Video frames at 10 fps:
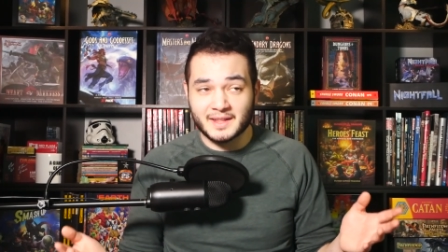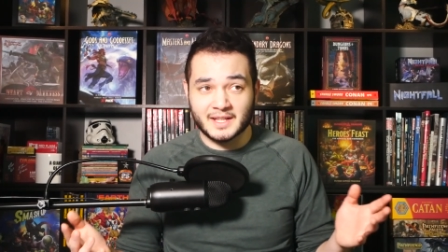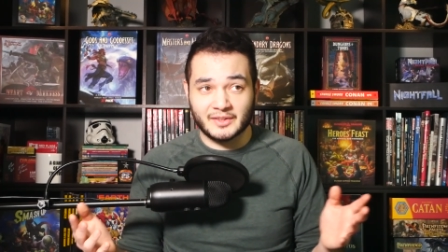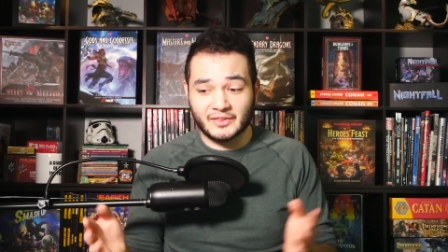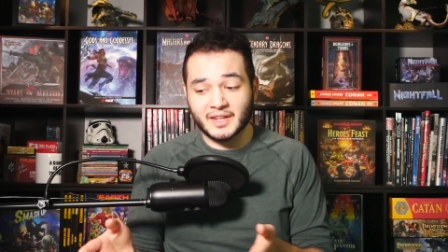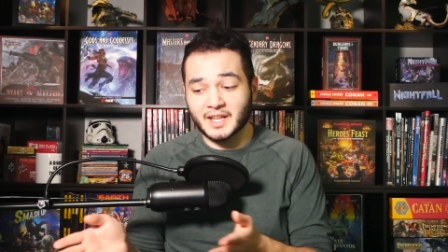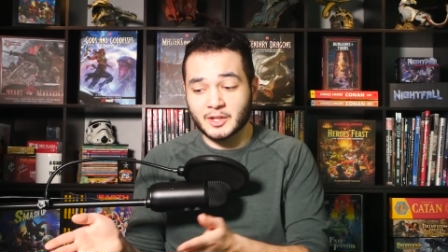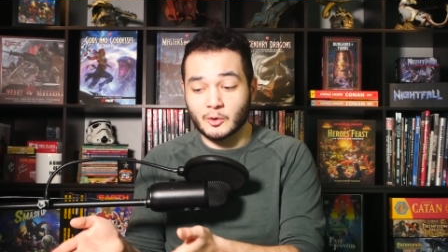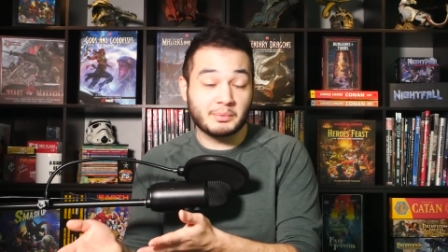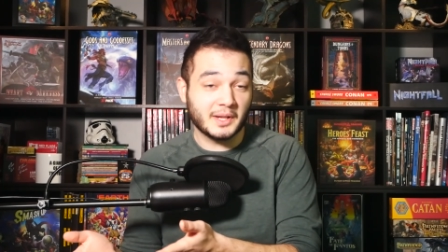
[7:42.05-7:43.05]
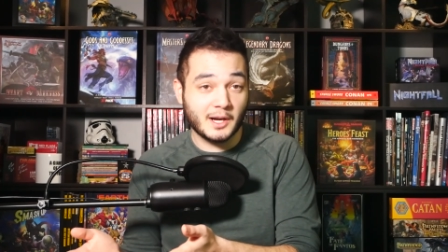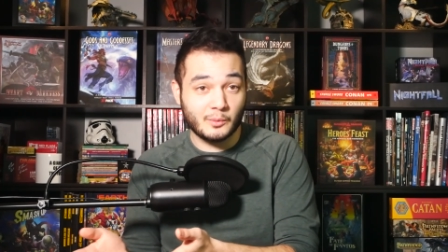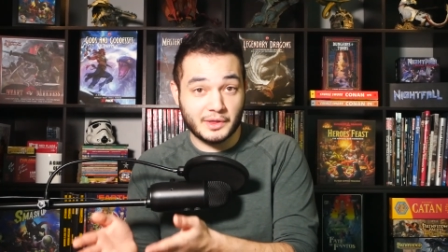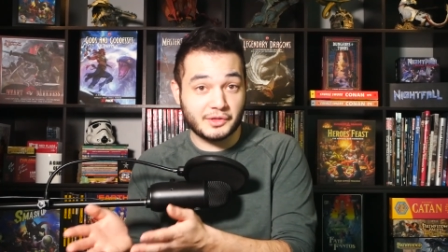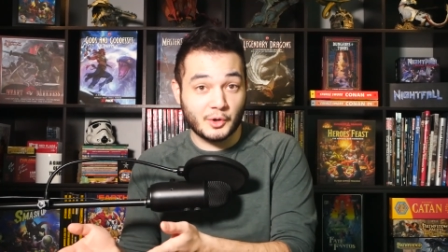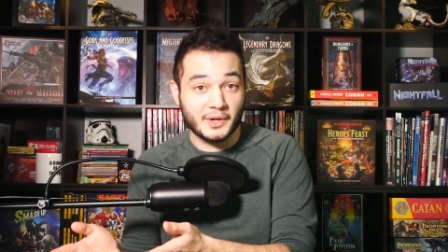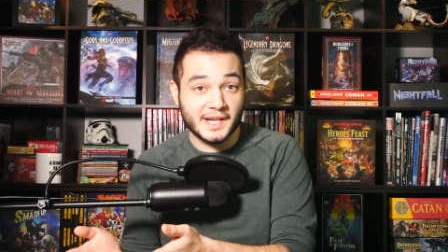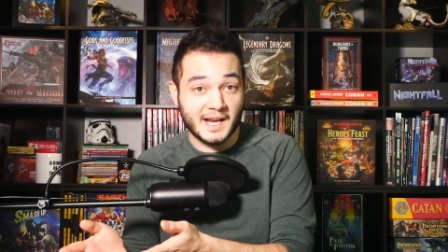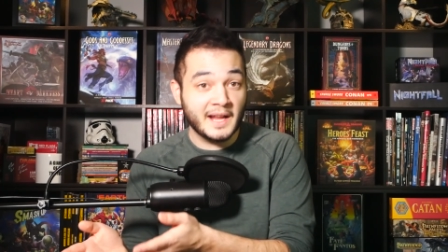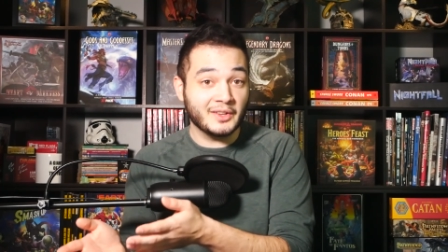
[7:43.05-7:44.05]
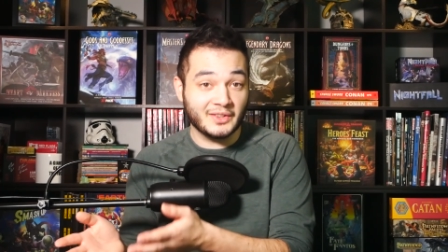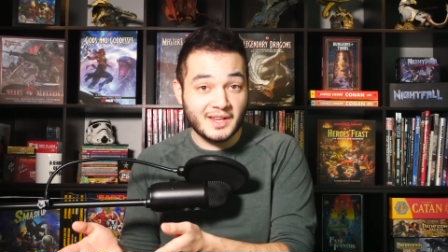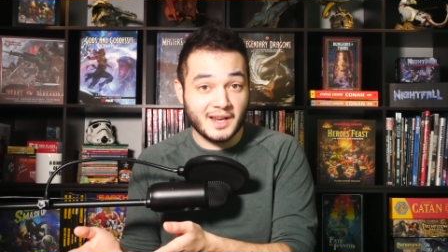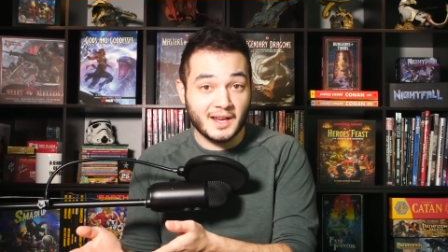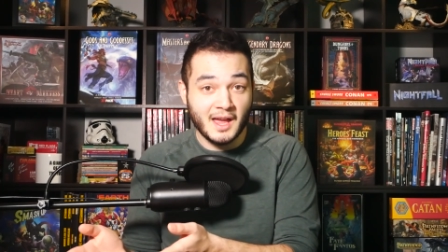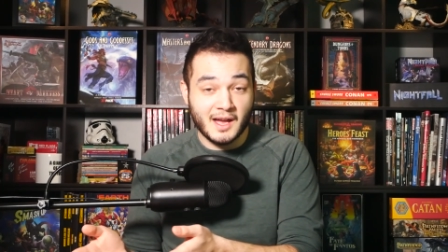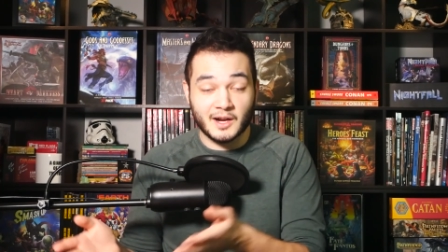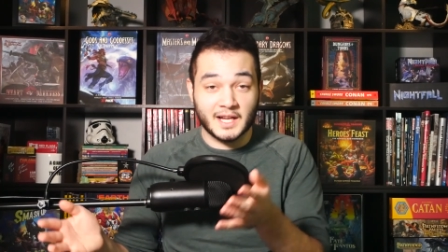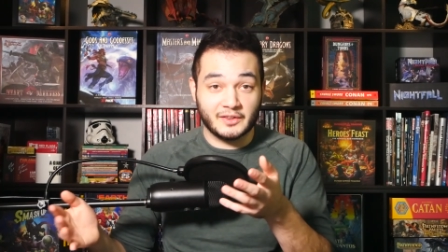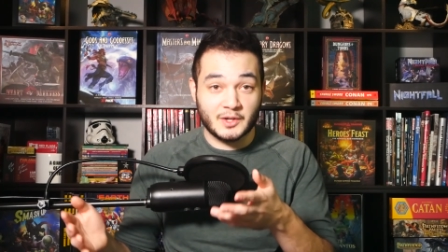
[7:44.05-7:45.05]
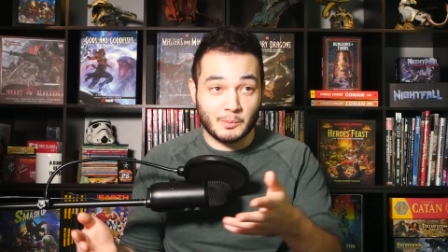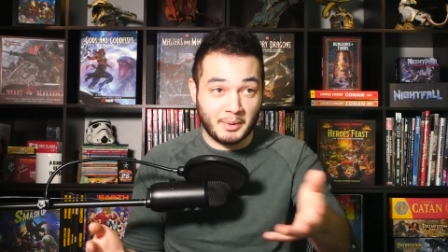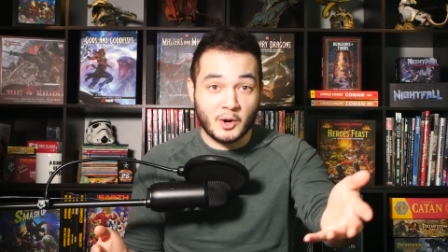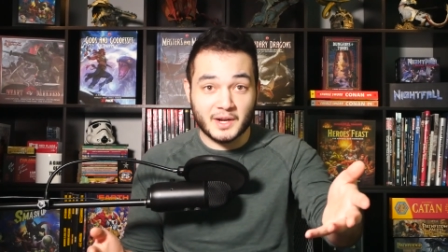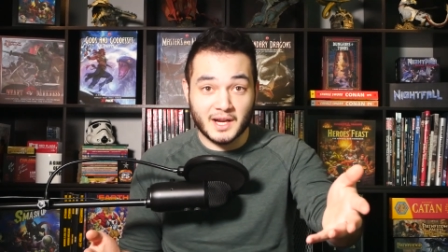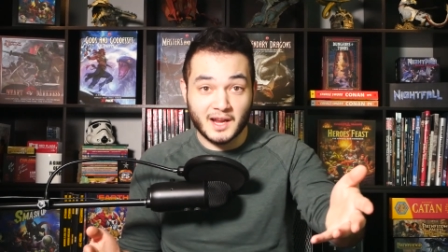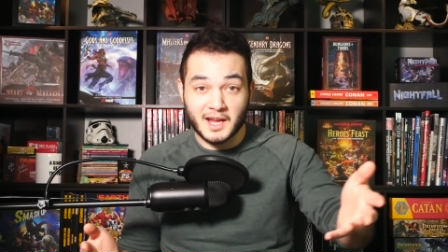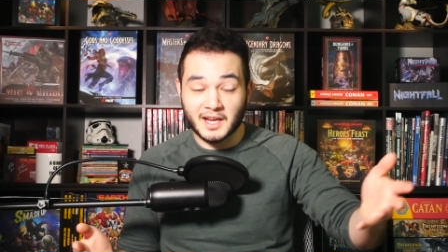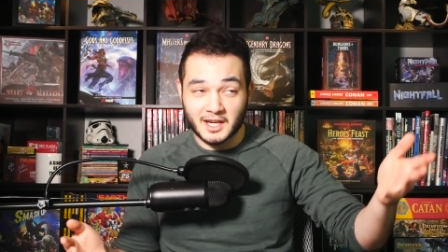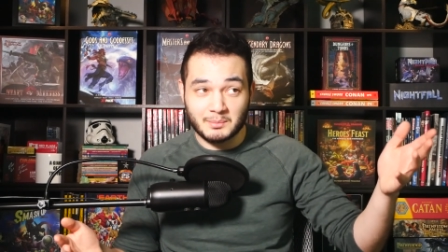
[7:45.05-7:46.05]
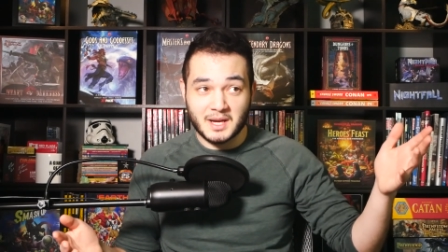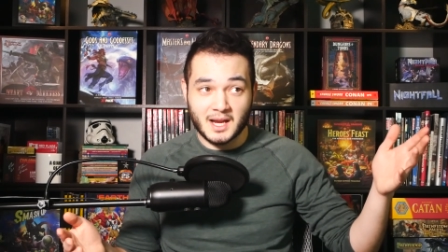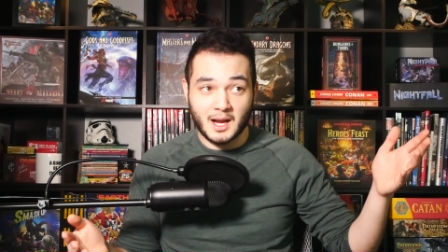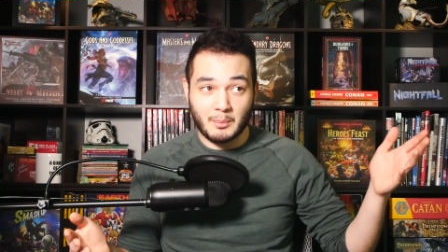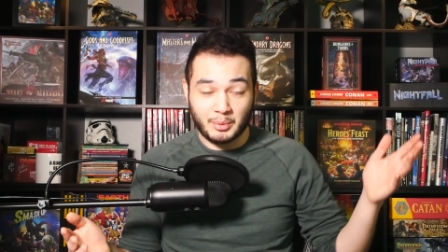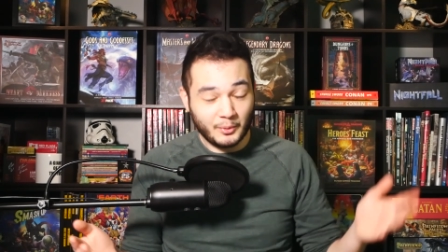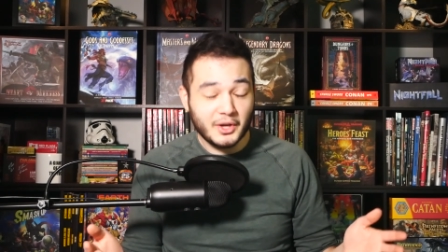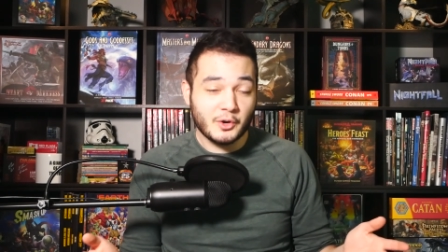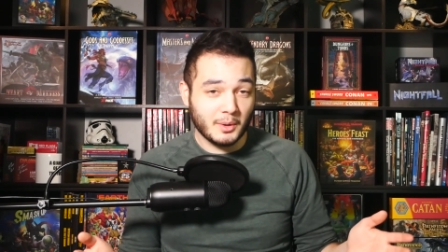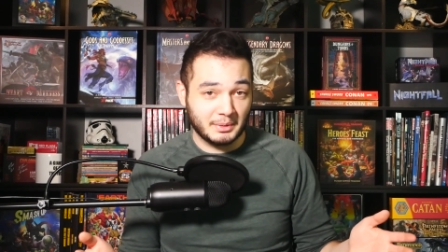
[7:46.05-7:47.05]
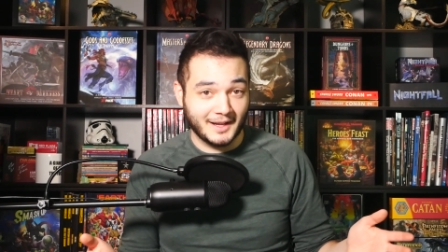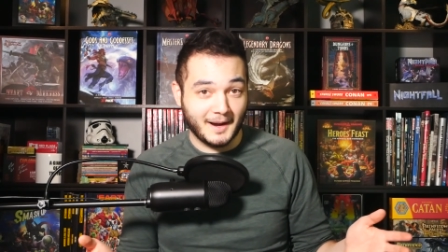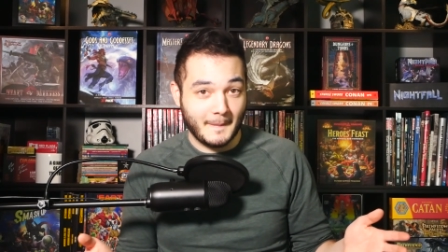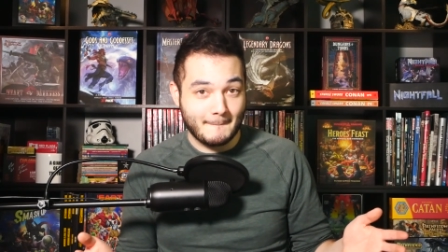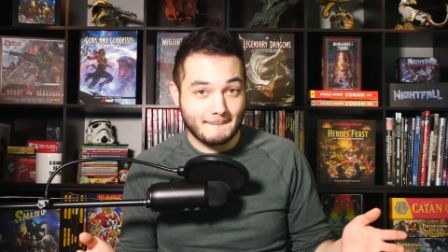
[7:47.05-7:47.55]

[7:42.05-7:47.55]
then sicking your player with 30 AC against your party can be pretty crippling